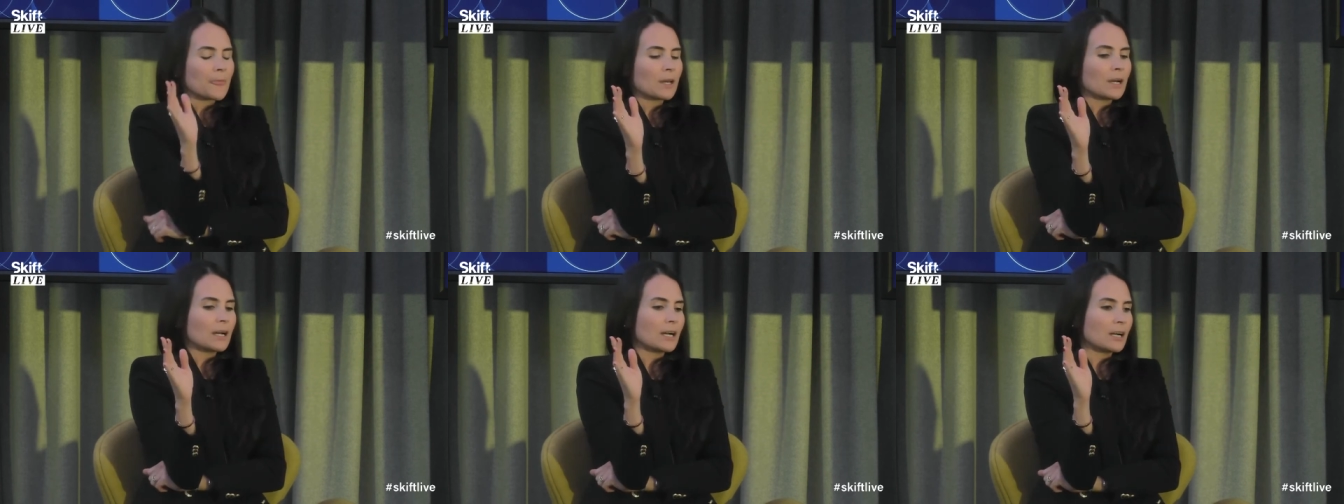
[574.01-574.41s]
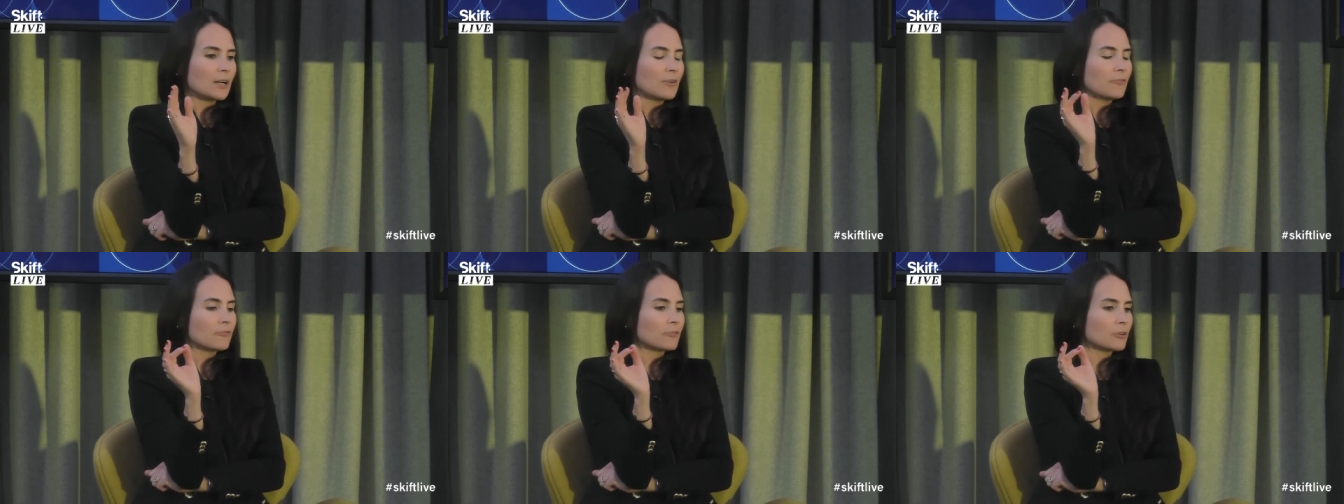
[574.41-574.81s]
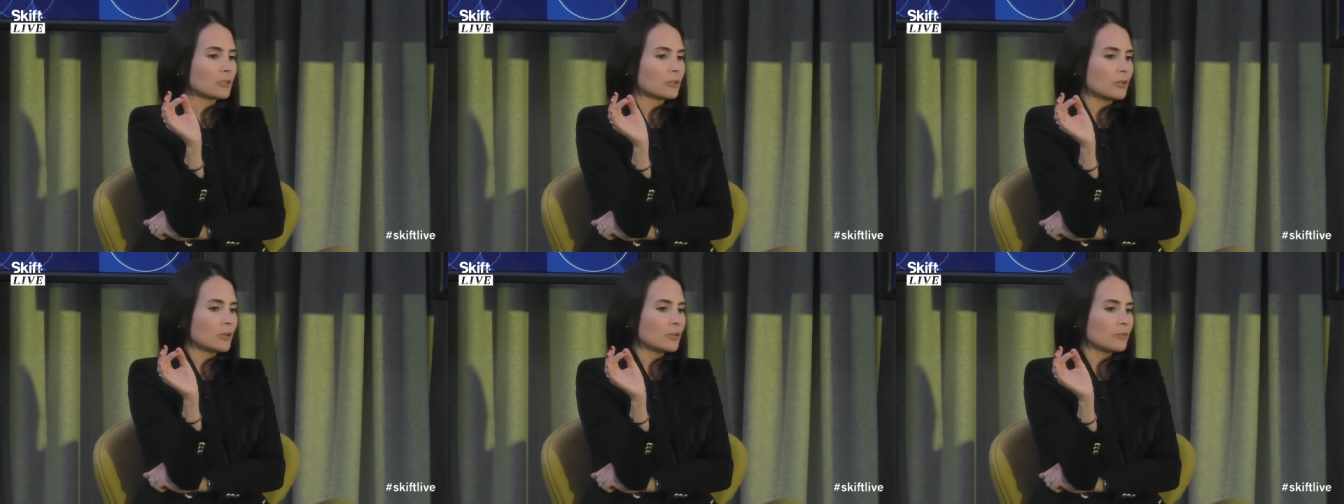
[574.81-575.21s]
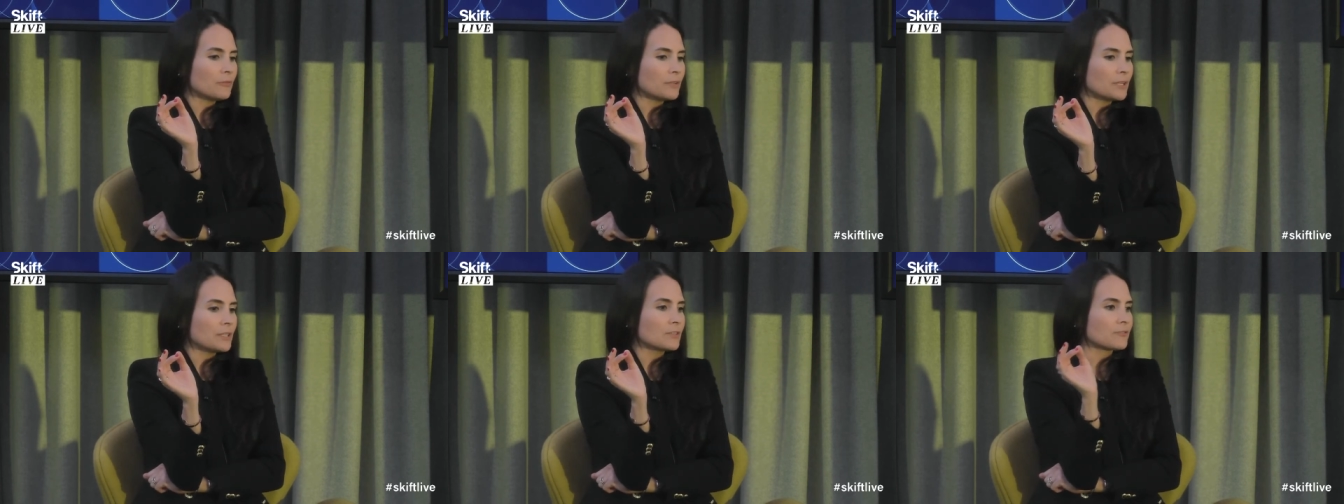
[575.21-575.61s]
Uh, for a lot of
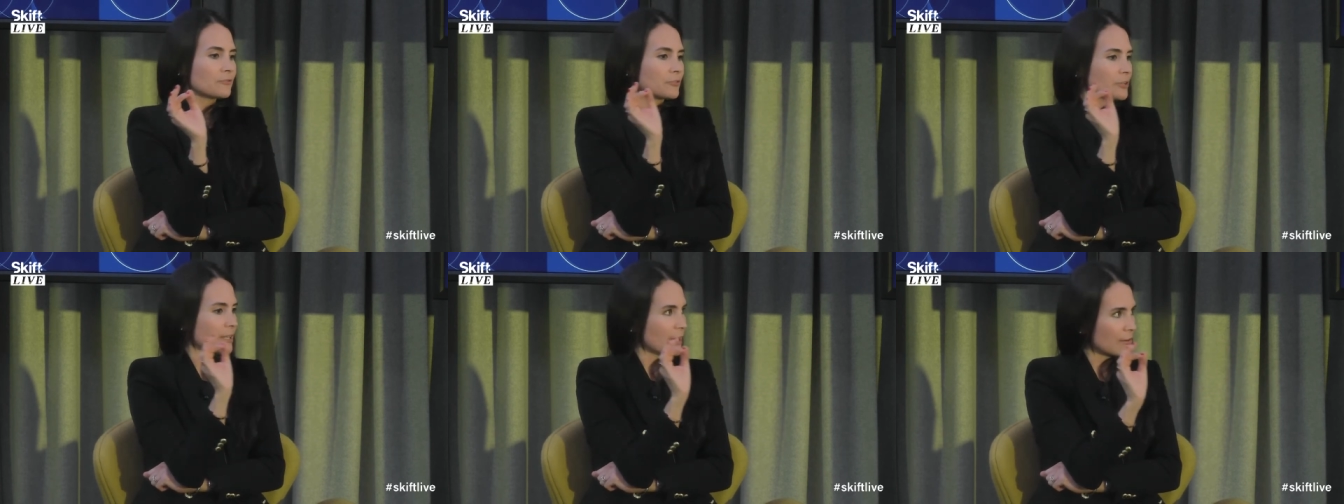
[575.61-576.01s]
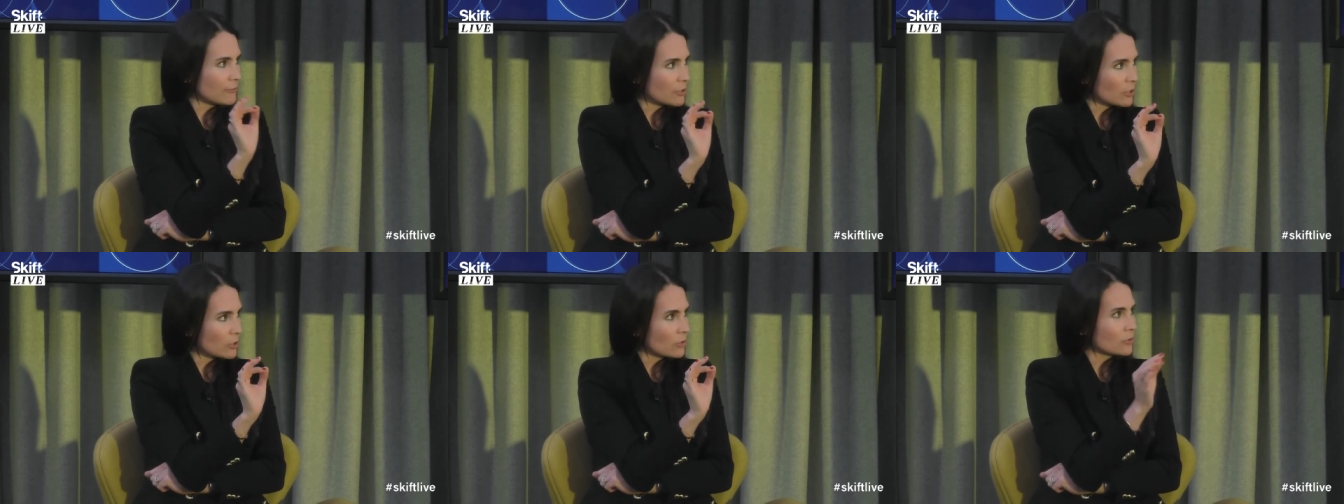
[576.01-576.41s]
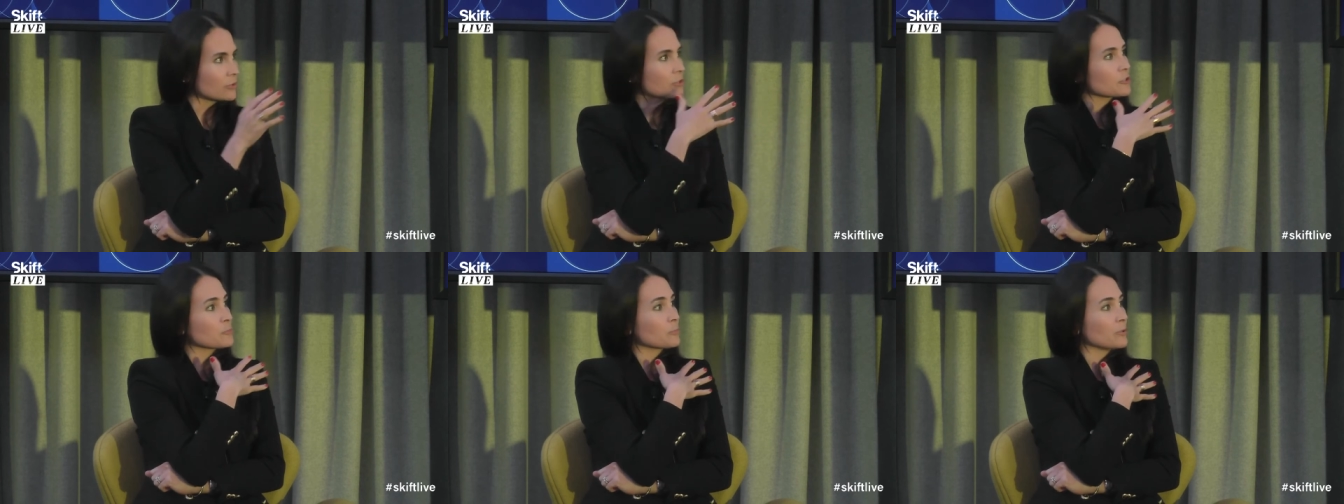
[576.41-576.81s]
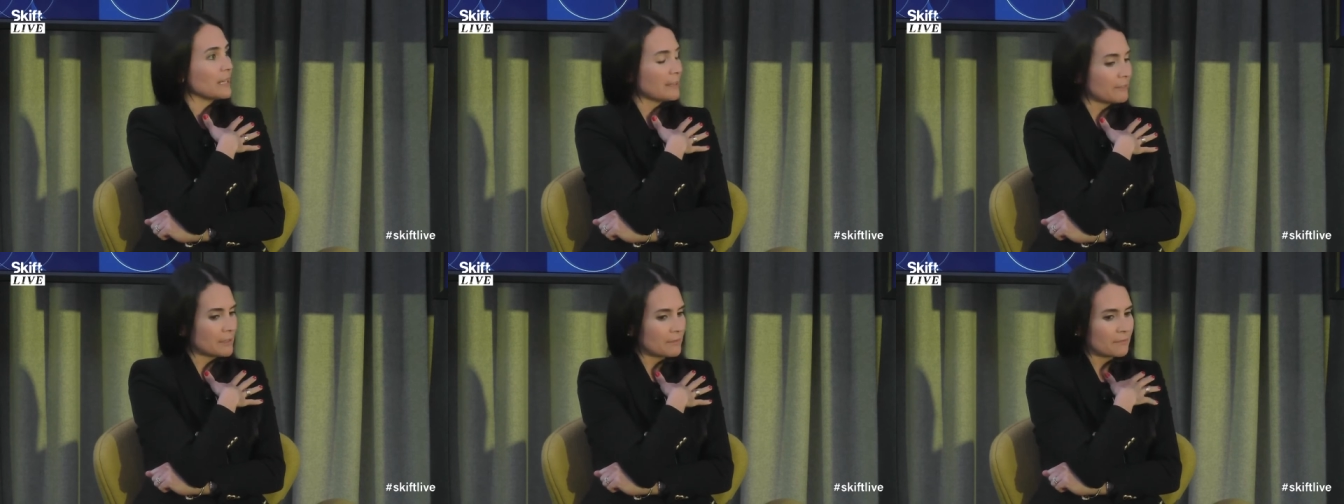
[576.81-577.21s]
these forever owners,
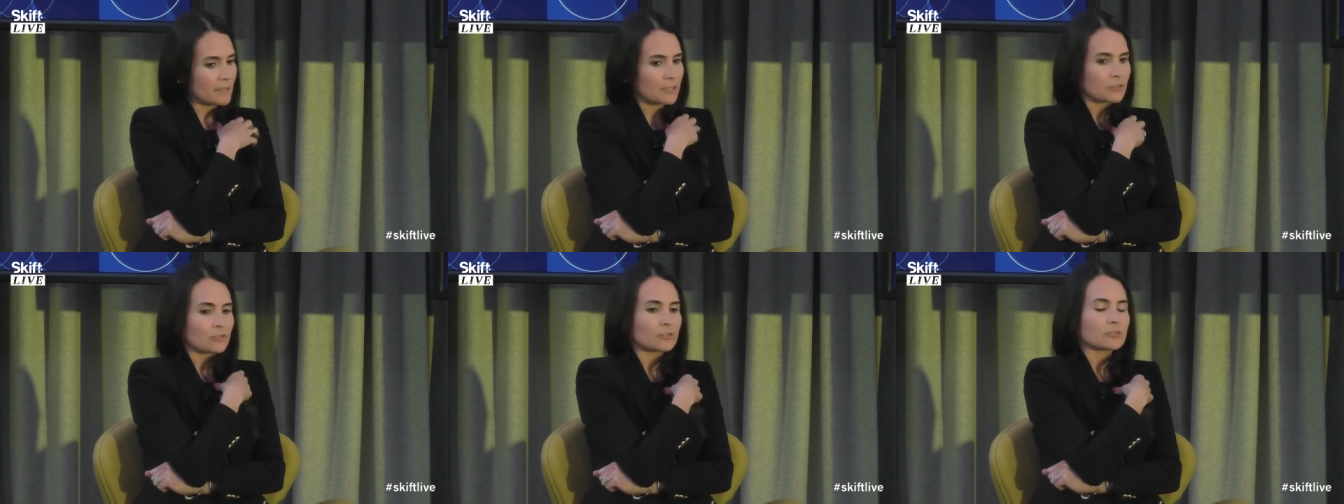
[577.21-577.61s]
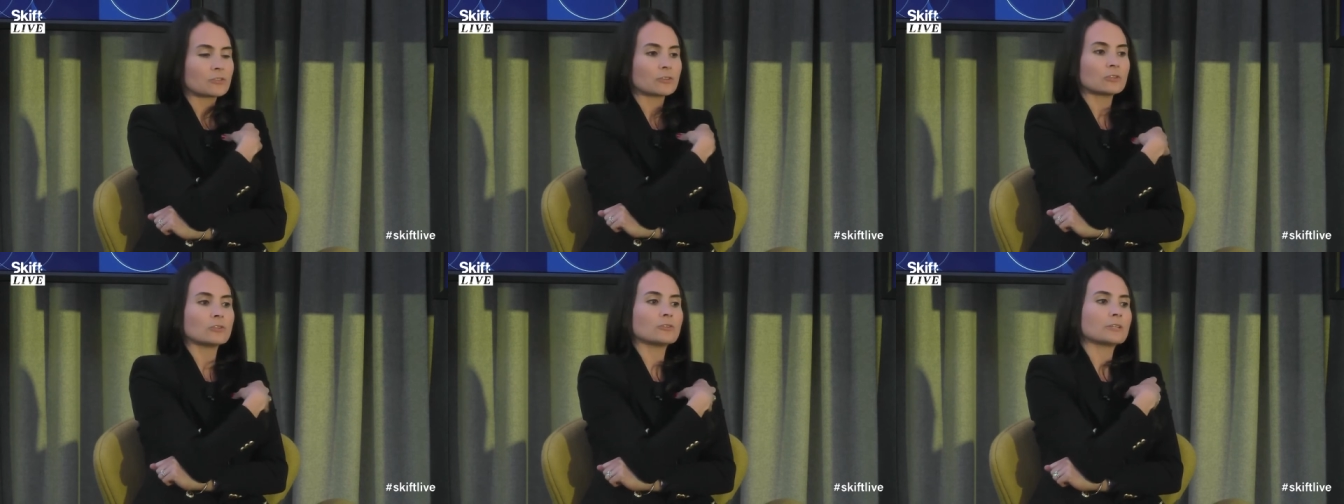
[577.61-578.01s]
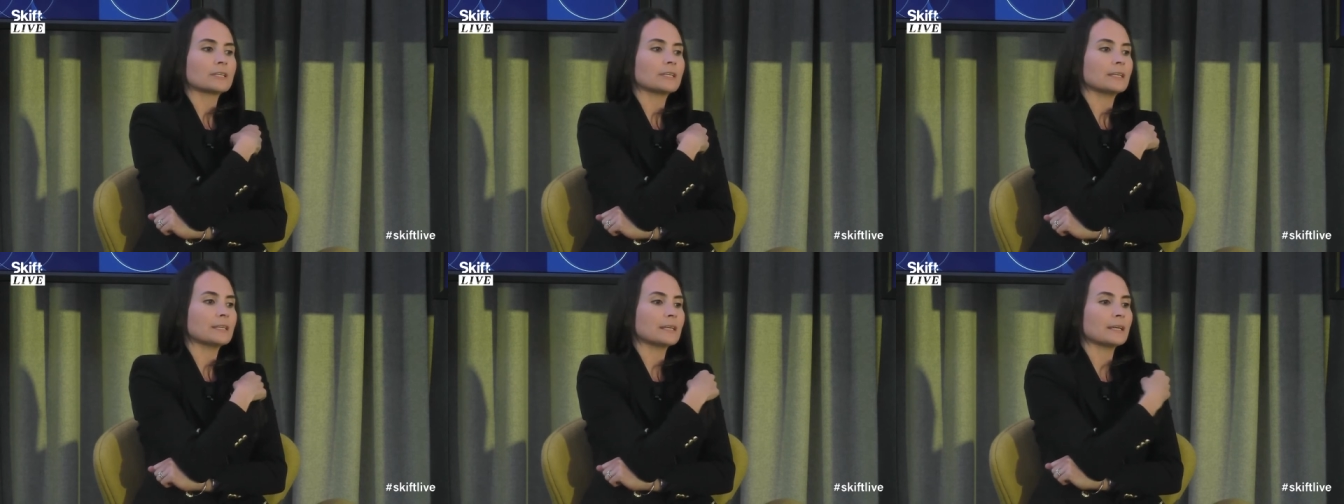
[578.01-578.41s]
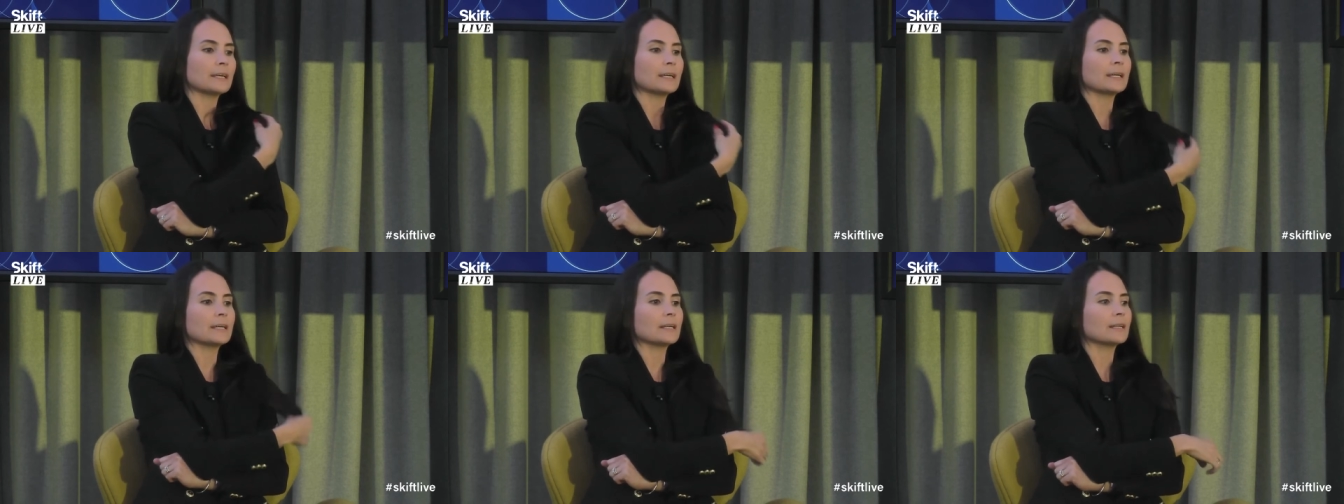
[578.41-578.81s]
private investors, they're looking
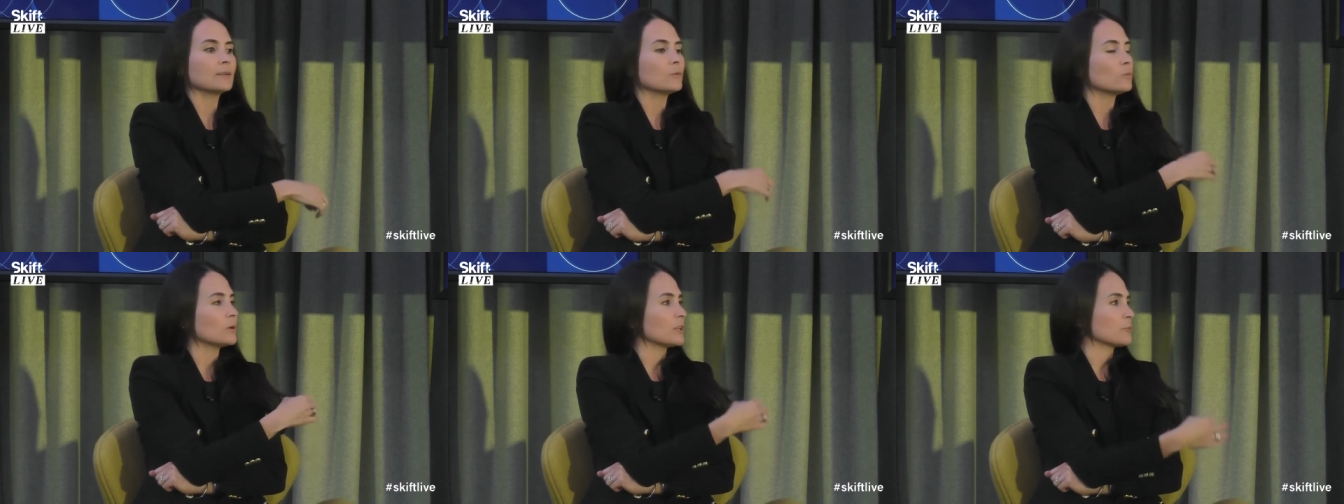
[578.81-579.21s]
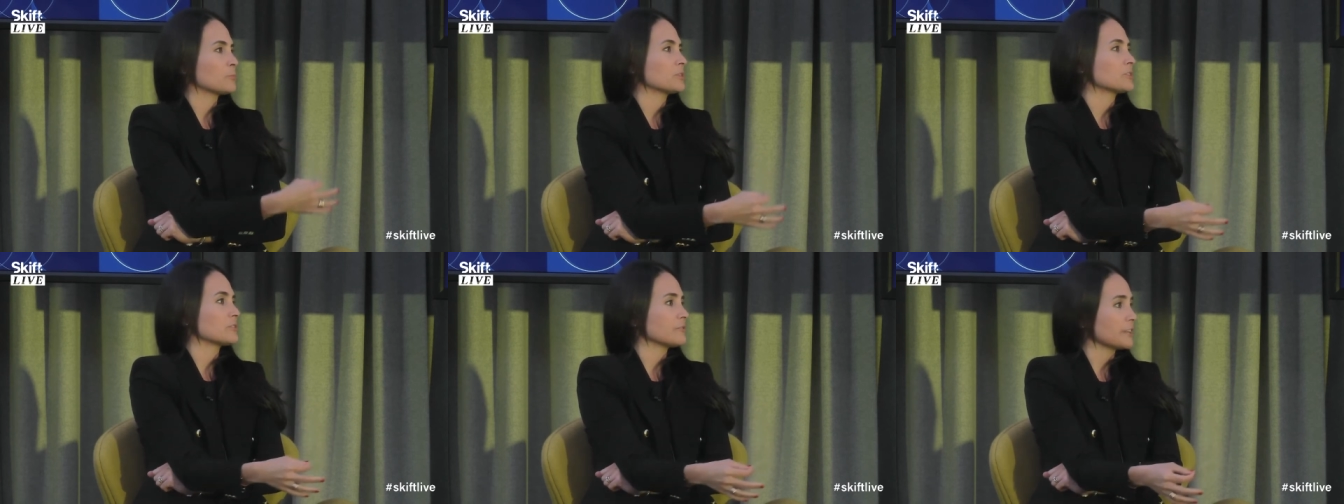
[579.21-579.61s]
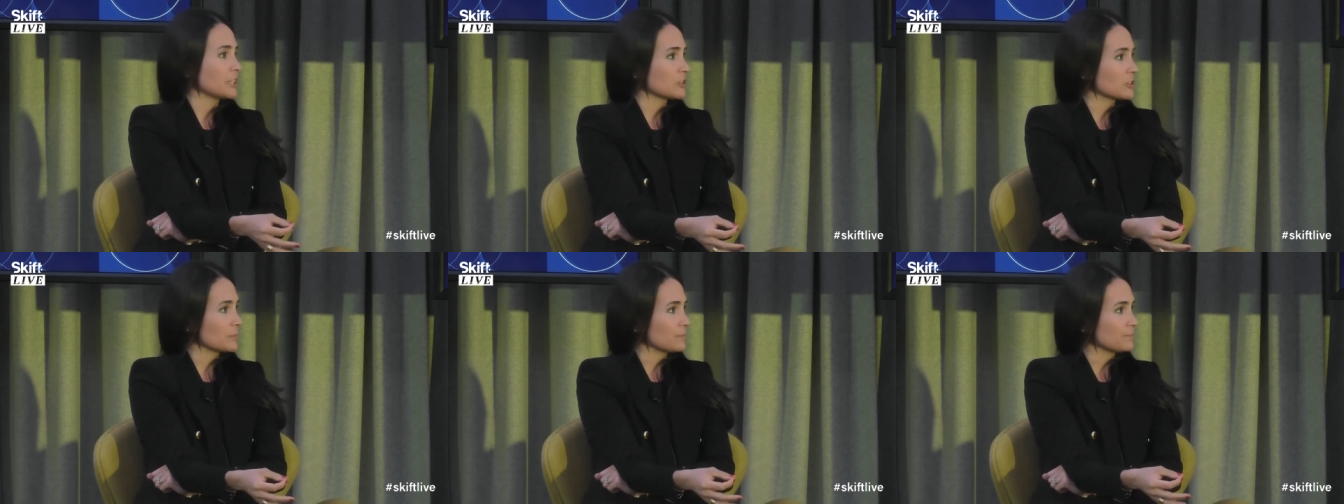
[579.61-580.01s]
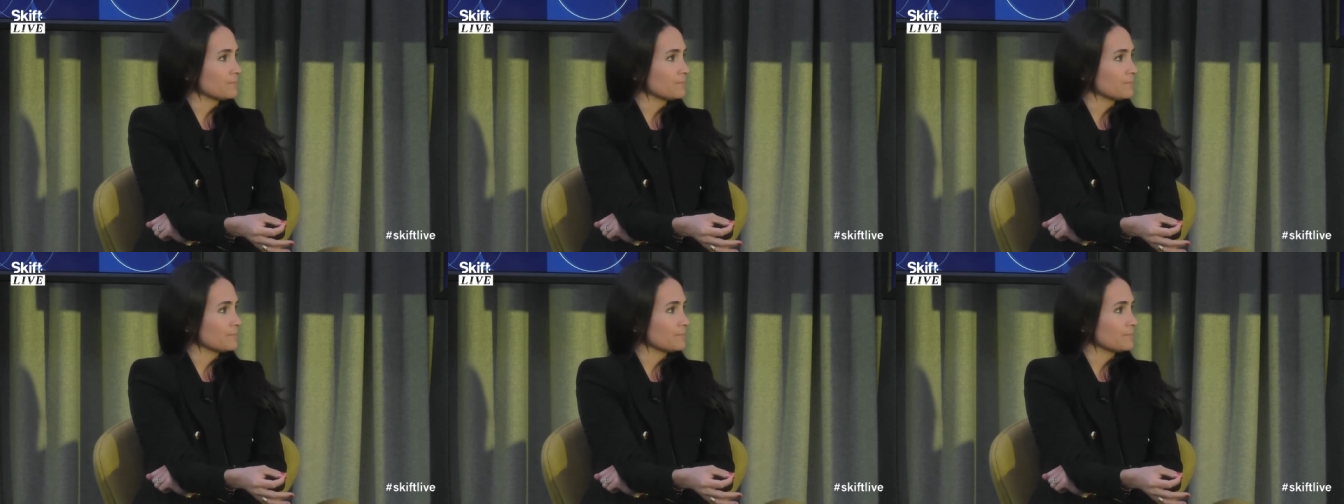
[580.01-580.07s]
at wealth preservation.